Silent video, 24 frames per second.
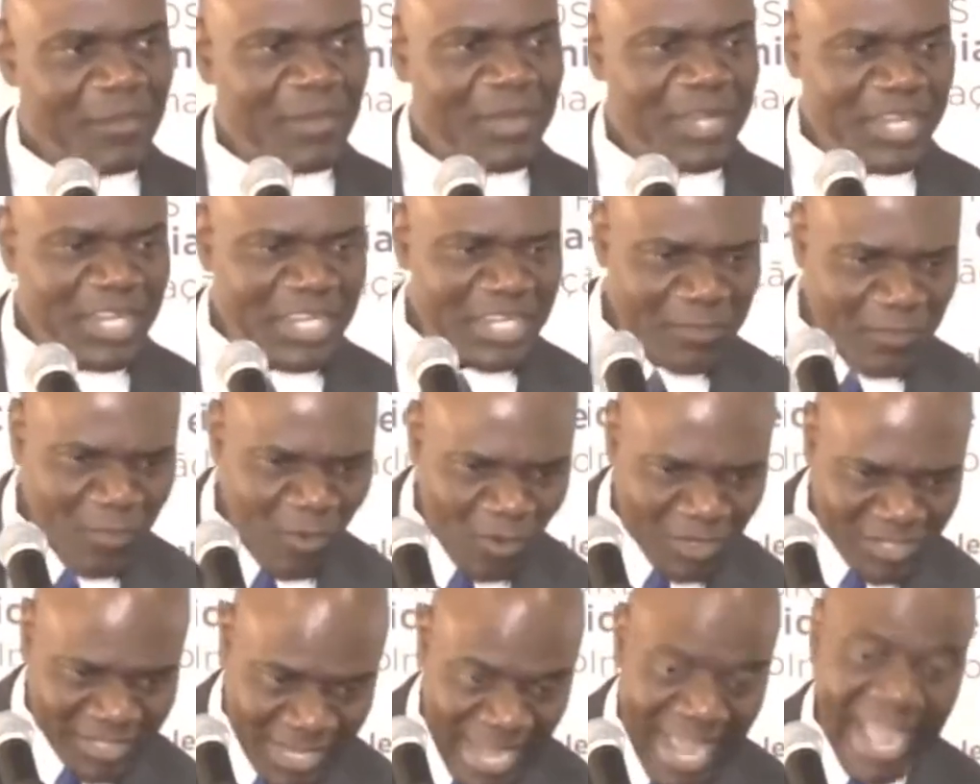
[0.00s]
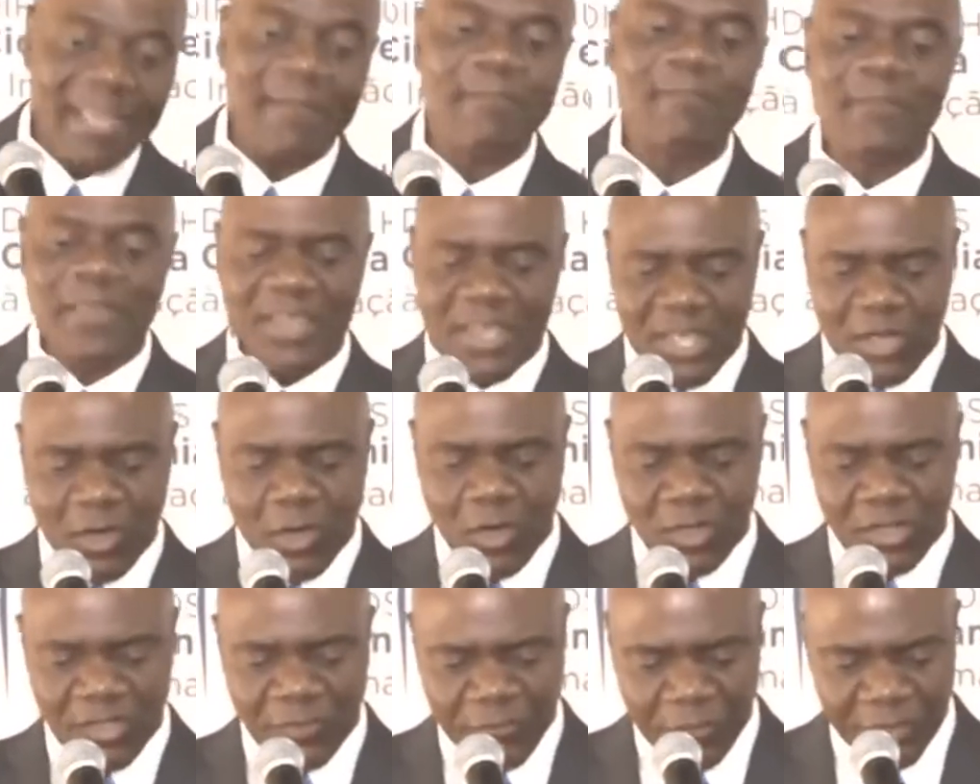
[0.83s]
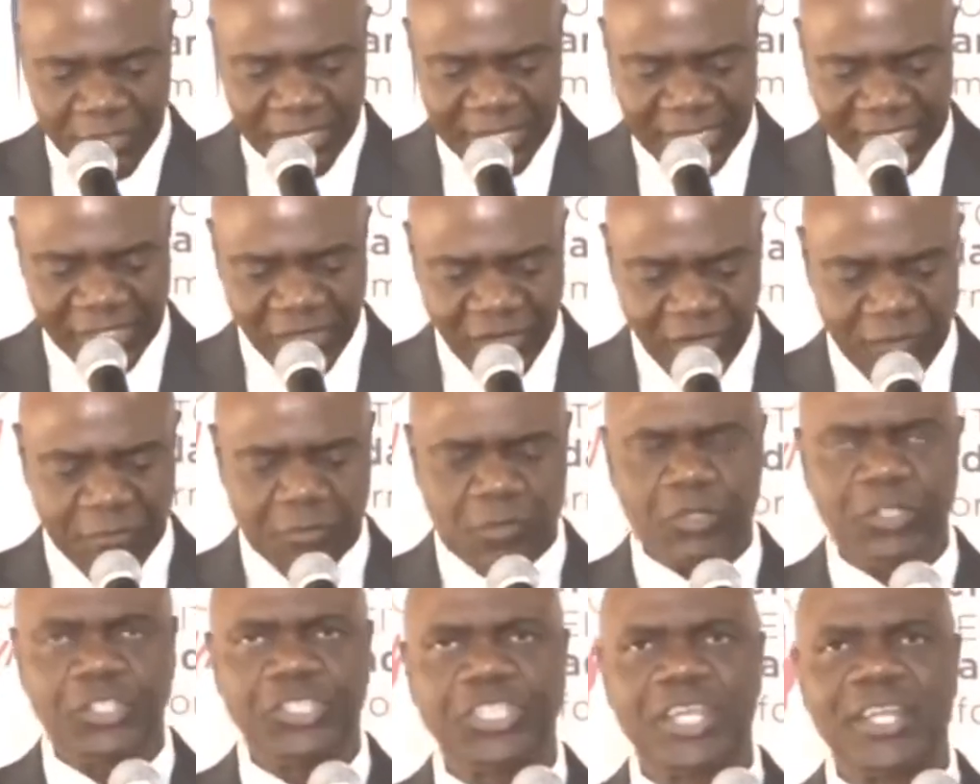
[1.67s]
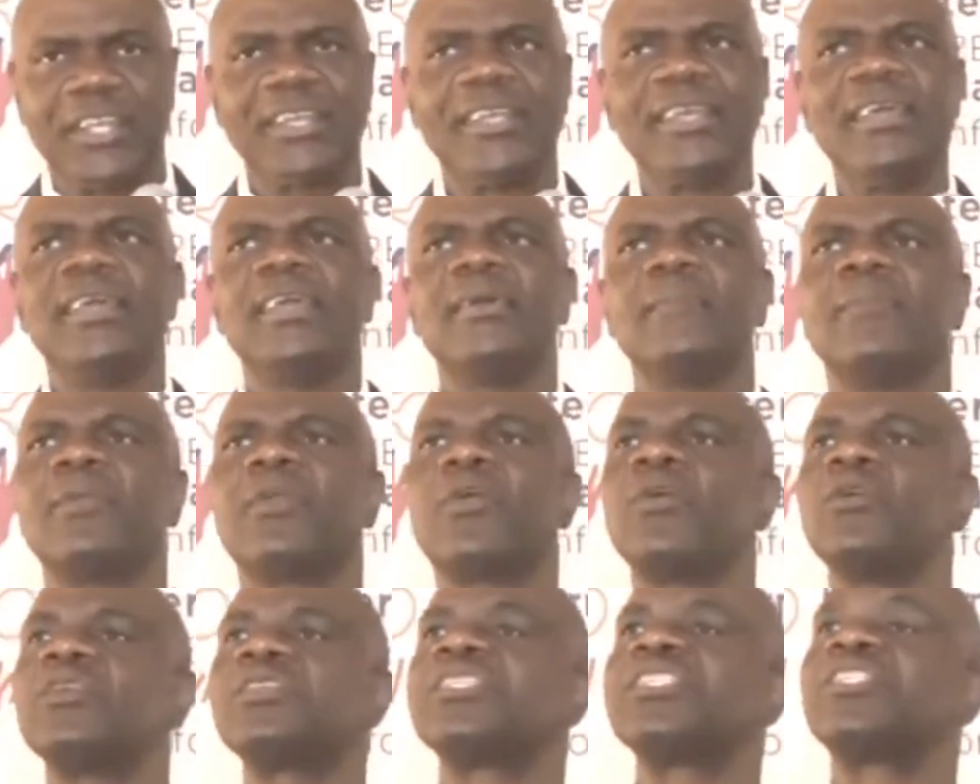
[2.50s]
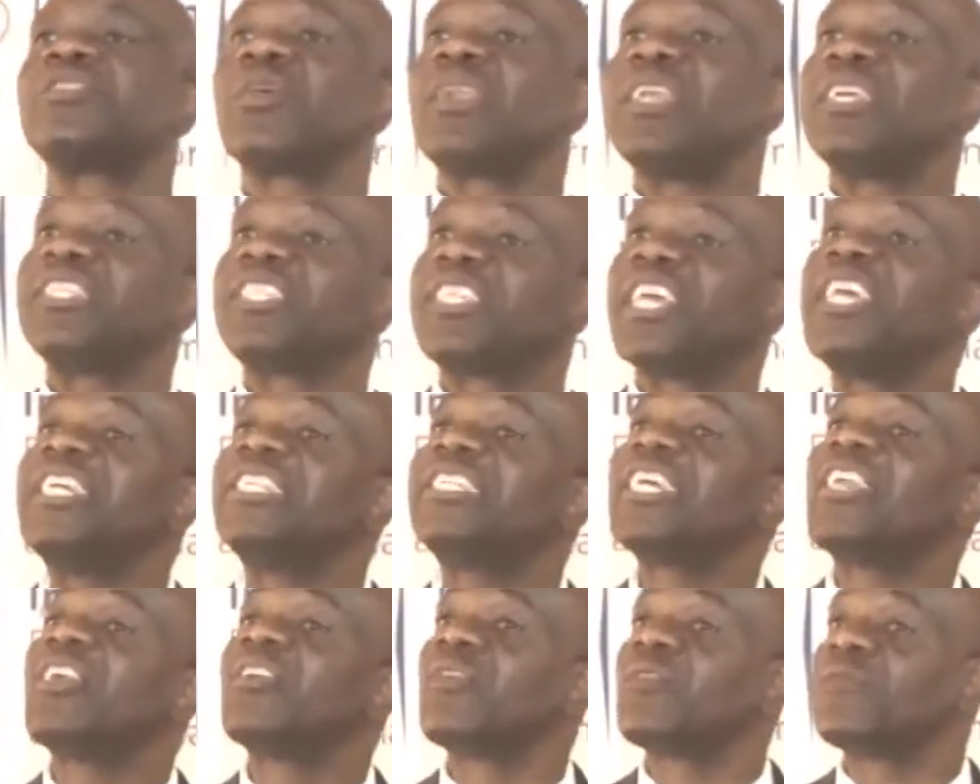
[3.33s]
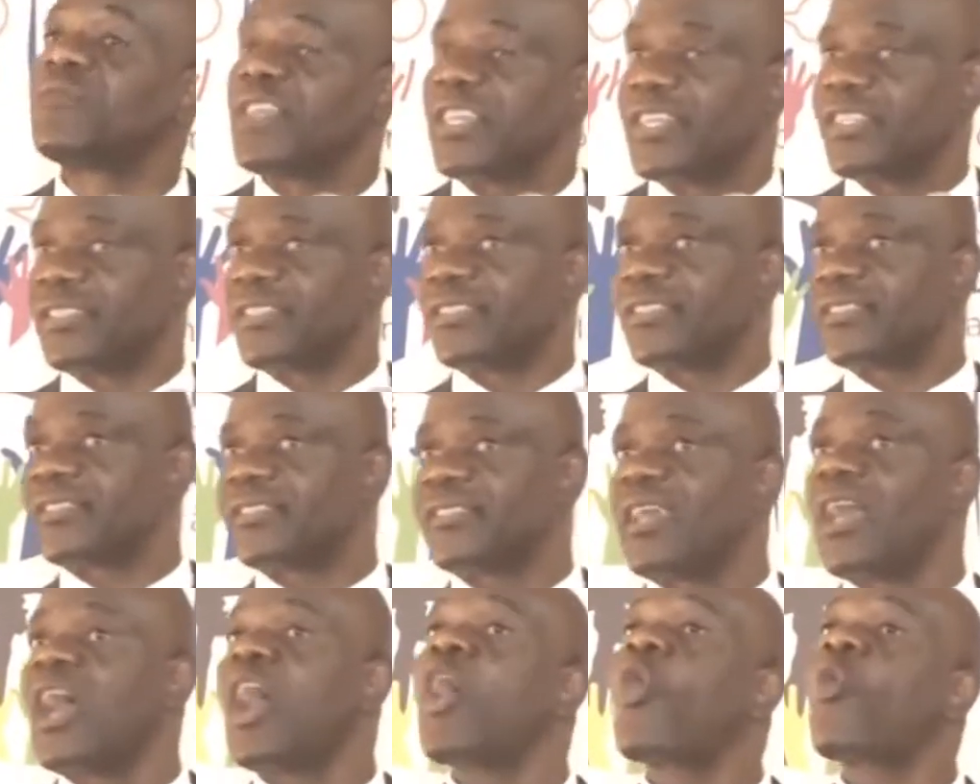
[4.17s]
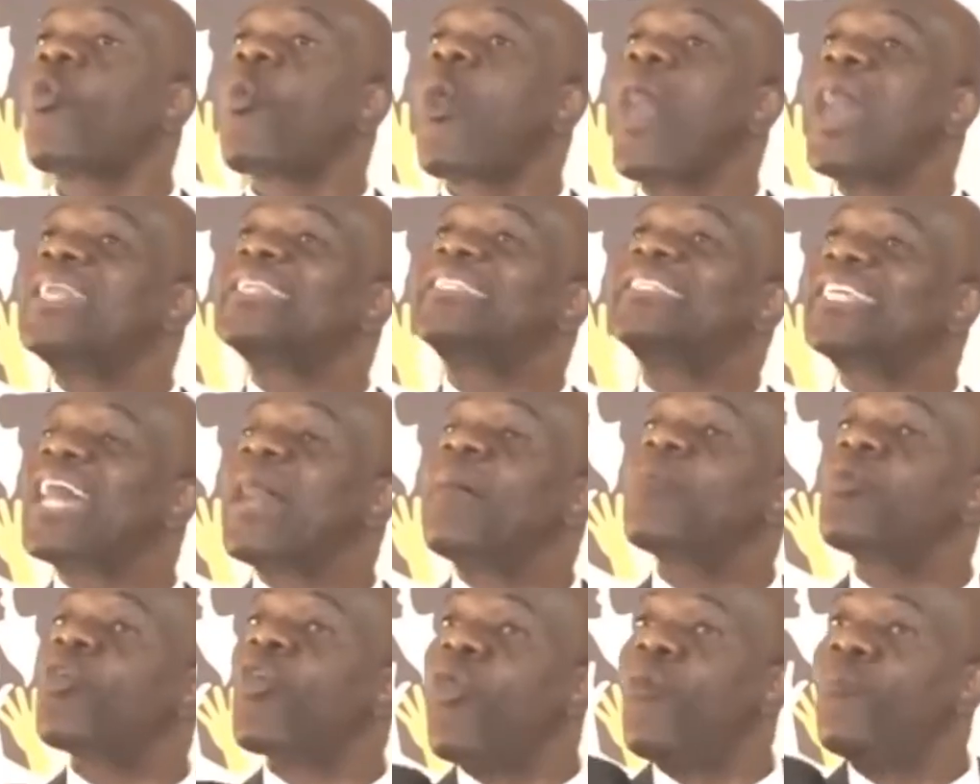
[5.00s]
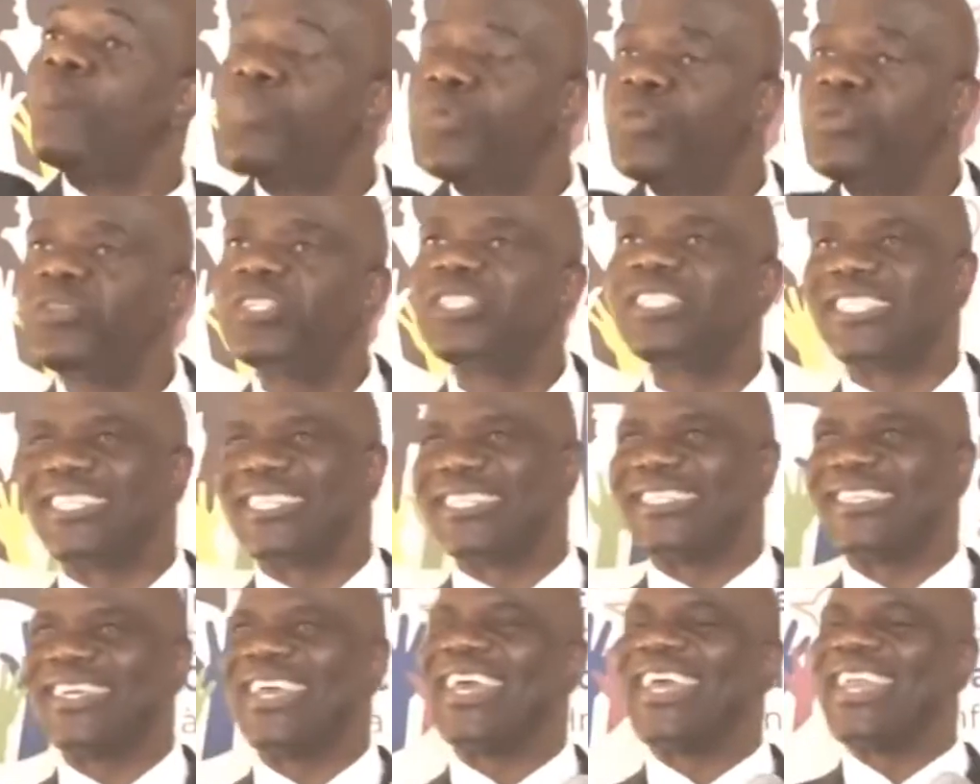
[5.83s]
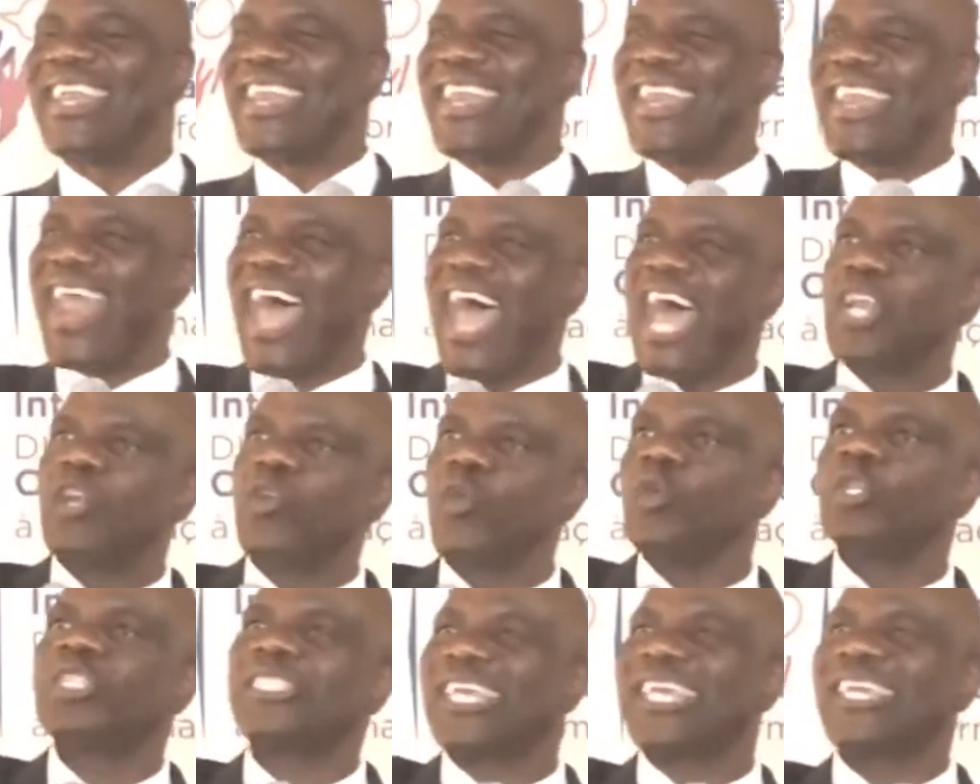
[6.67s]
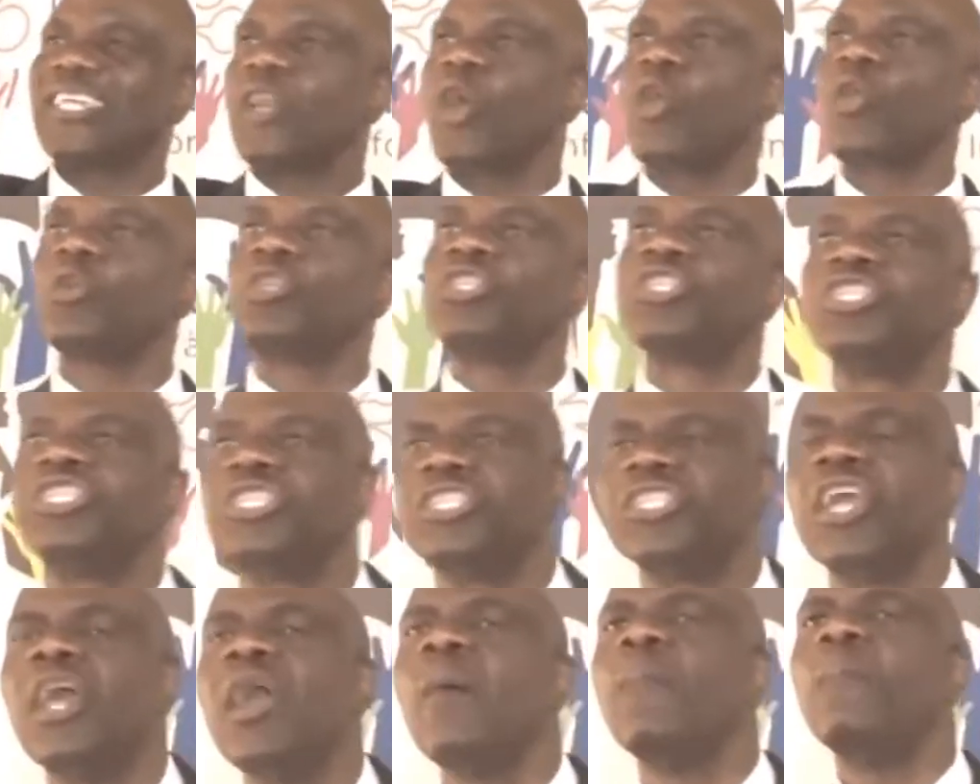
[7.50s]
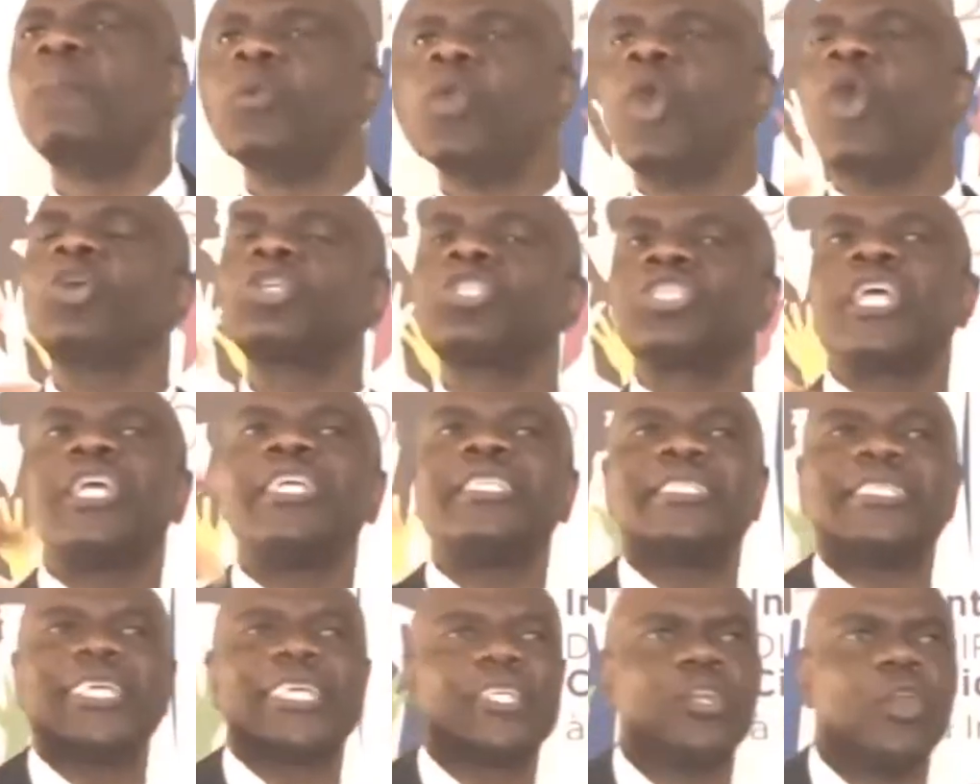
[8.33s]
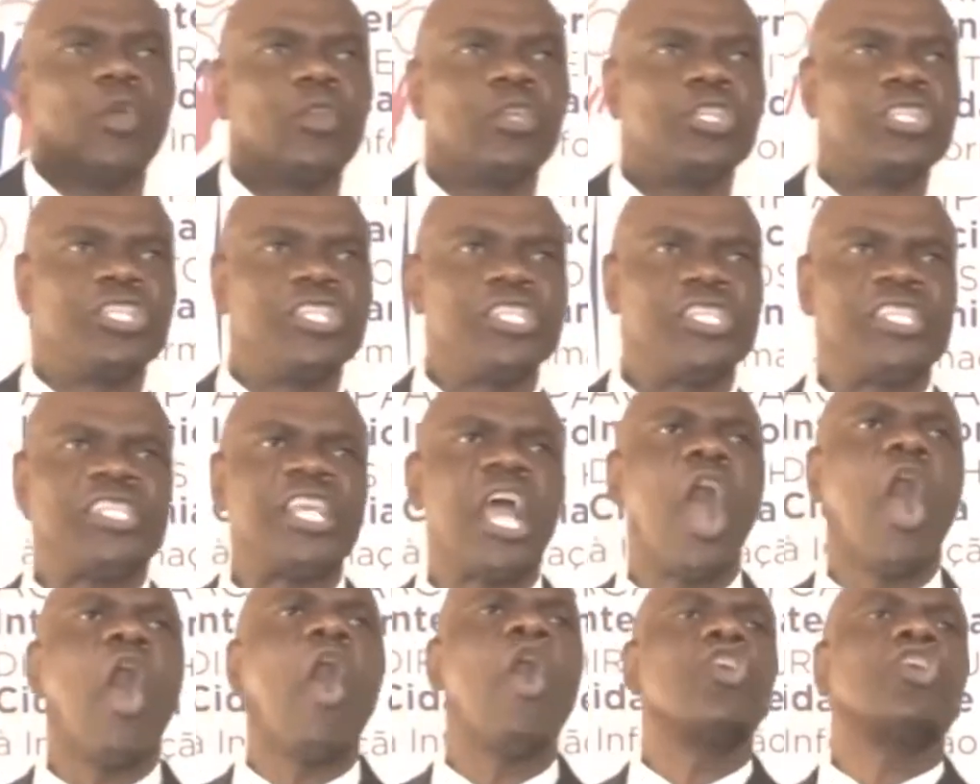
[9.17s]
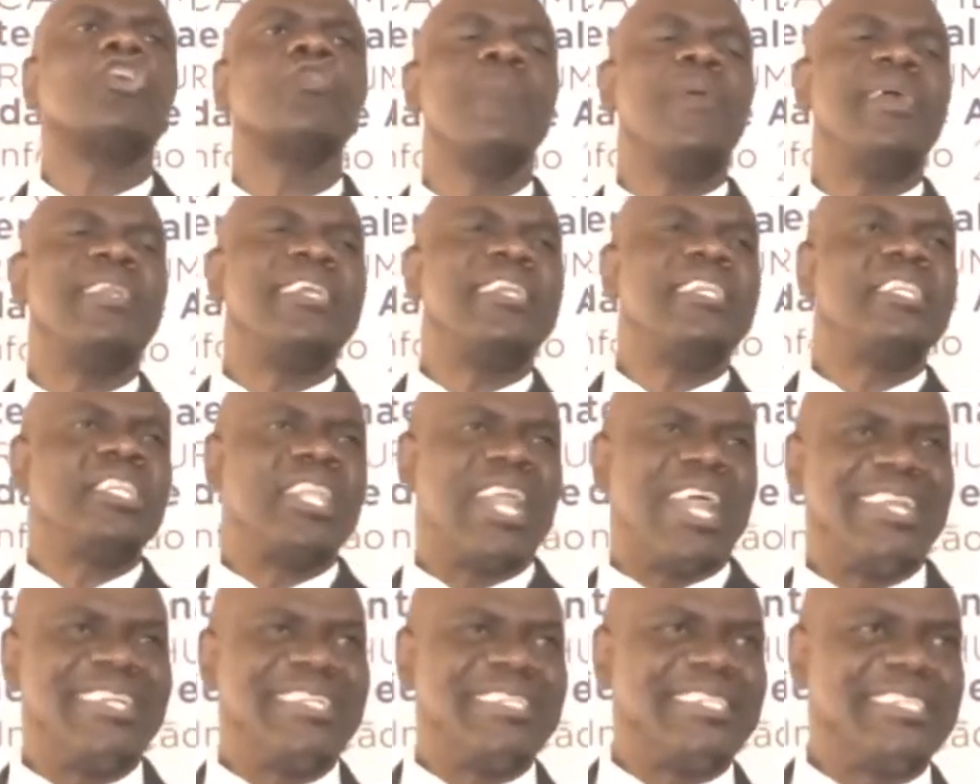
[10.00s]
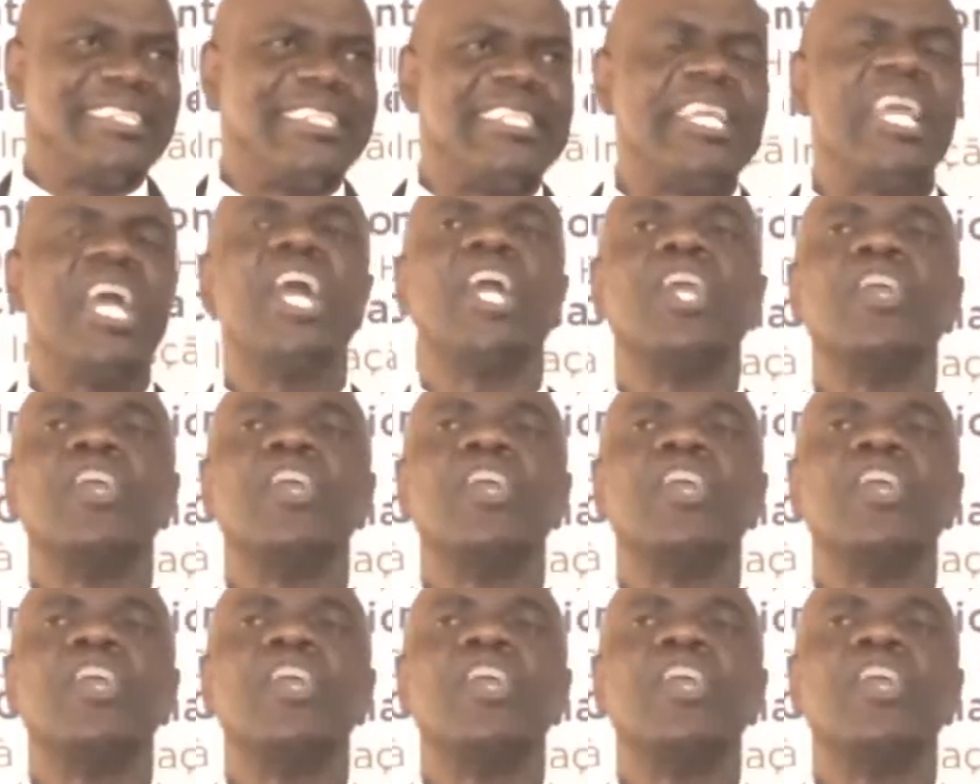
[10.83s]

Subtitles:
We need more time only for the industrial revolution because it's going to change a lot of things. Quantum computing, nanotechnology, blockchain technologies, augmented reality,